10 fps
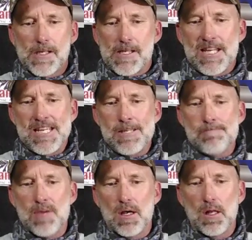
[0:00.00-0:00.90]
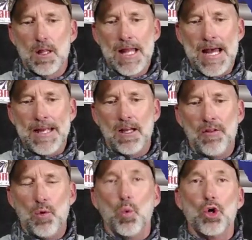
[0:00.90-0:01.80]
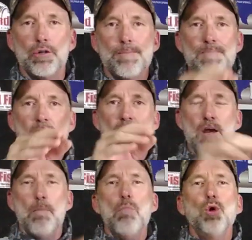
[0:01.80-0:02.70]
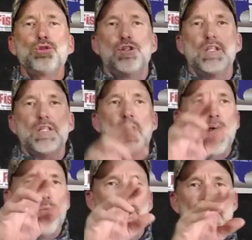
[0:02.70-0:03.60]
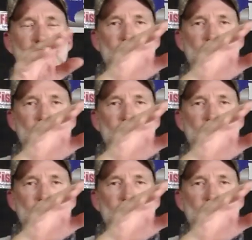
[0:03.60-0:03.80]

a seam line on the worm most of the time where that